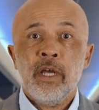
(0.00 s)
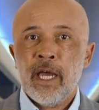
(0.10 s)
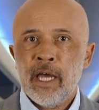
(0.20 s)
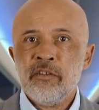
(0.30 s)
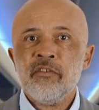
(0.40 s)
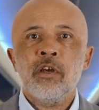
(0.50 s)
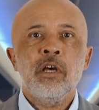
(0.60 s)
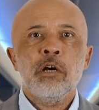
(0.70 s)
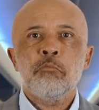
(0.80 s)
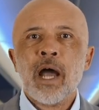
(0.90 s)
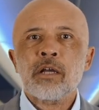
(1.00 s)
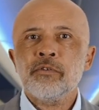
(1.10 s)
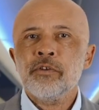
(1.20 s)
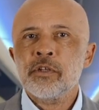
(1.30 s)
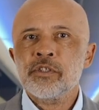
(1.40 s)
And
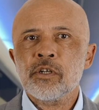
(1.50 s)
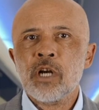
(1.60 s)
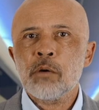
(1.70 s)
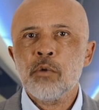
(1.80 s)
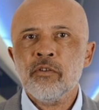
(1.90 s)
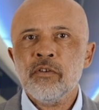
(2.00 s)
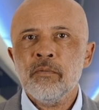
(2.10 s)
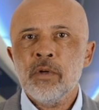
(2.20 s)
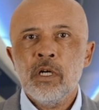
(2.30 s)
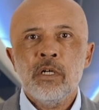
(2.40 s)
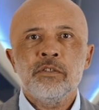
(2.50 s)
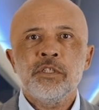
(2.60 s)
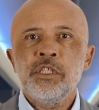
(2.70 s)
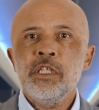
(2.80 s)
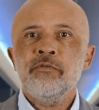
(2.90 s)
Michael Donaldson Carbon, the
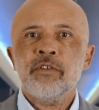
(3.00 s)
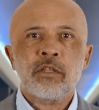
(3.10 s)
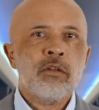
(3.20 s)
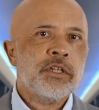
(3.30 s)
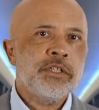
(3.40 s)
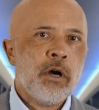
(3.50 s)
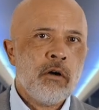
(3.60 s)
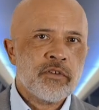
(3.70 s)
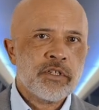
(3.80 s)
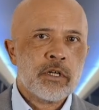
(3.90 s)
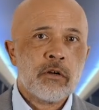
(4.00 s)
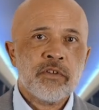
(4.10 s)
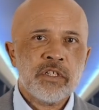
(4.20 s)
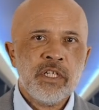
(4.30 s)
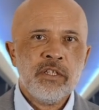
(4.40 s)
Chief Technology Officer of
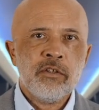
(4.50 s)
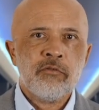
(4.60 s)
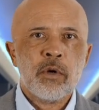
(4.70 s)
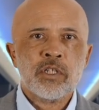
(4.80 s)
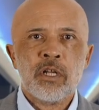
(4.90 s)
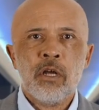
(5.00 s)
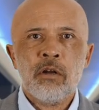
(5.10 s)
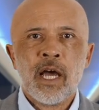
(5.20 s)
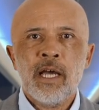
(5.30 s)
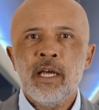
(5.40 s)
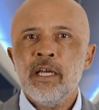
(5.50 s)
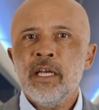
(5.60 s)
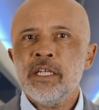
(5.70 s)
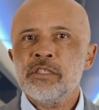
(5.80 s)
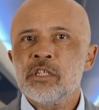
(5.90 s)
the City of Barcelona,
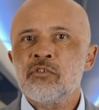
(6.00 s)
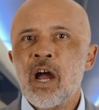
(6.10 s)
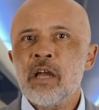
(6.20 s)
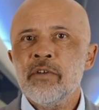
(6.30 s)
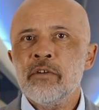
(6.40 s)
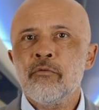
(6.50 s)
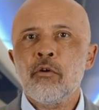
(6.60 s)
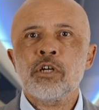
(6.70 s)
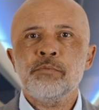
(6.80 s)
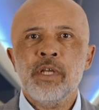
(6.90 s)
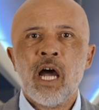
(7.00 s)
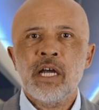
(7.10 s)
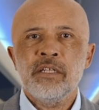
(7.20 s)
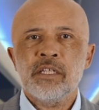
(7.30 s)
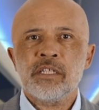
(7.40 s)
is the driving force
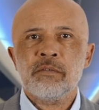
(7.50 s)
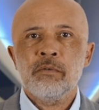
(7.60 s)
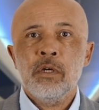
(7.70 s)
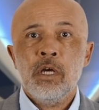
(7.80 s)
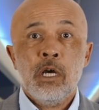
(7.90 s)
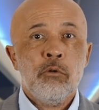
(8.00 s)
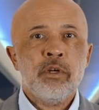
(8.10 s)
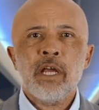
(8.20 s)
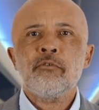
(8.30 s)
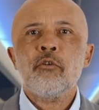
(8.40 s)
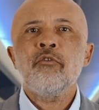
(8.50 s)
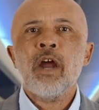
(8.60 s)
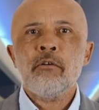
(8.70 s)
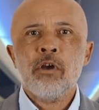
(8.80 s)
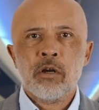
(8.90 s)
behind this. We're therefore
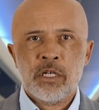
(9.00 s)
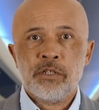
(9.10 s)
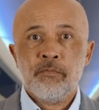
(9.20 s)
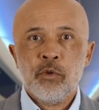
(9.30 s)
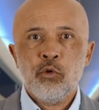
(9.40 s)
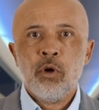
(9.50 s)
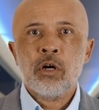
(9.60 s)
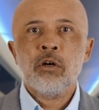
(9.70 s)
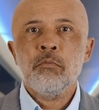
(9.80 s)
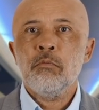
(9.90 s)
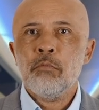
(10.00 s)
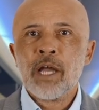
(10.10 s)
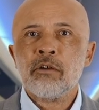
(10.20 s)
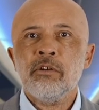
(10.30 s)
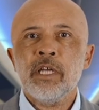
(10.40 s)
very honored to welcome
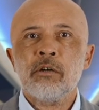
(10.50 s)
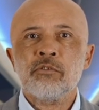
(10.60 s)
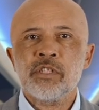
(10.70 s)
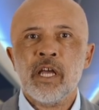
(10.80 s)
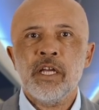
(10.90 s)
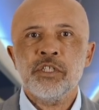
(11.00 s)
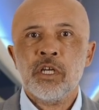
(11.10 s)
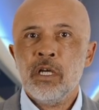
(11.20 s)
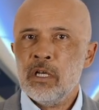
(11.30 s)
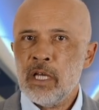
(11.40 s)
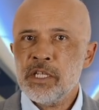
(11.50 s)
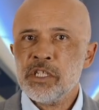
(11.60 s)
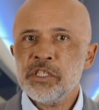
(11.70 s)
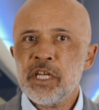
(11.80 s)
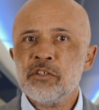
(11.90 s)
Michael here on stage. Ladies
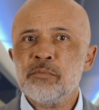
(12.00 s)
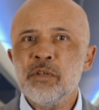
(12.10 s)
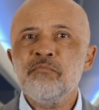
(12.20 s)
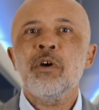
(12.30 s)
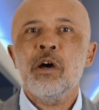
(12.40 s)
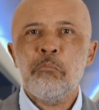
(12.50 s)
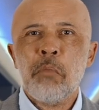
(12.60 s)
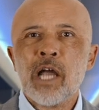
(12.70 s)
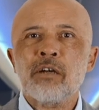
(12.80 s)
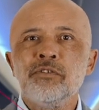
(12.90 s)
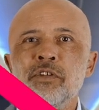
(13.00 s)
and gentlemen, Michael